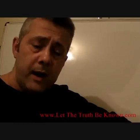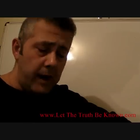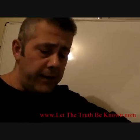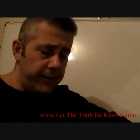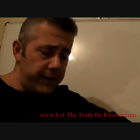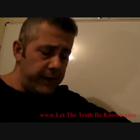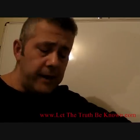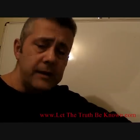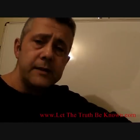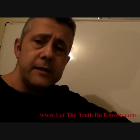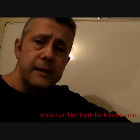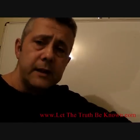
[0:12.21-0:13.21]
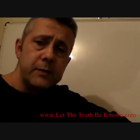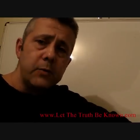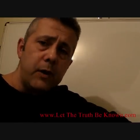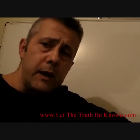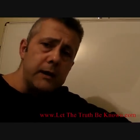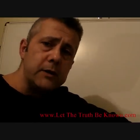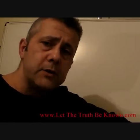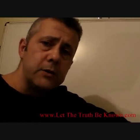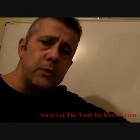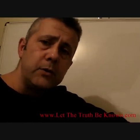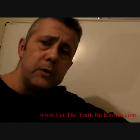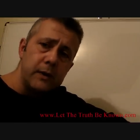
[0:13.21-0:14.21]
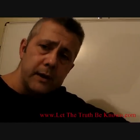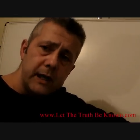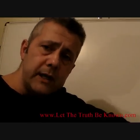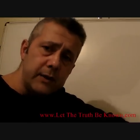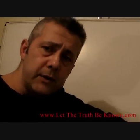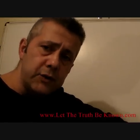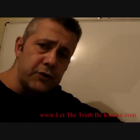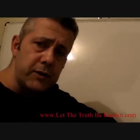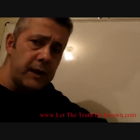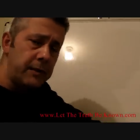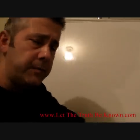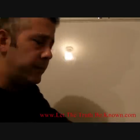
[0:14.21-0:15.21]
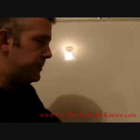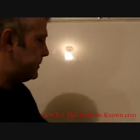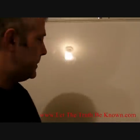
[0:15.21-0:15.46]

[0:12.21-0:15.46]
and this is what I saw in the dream.